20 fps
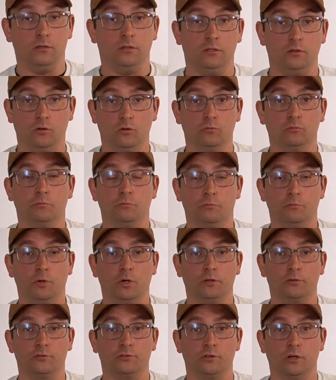you know,
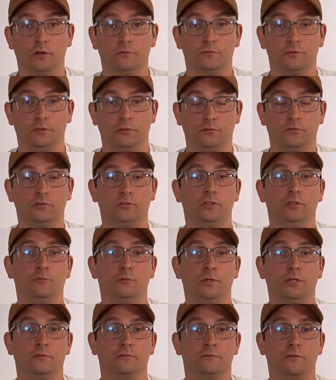bug stuff and see
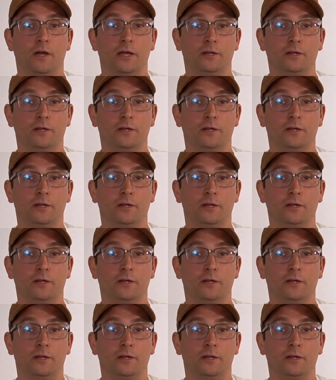if we can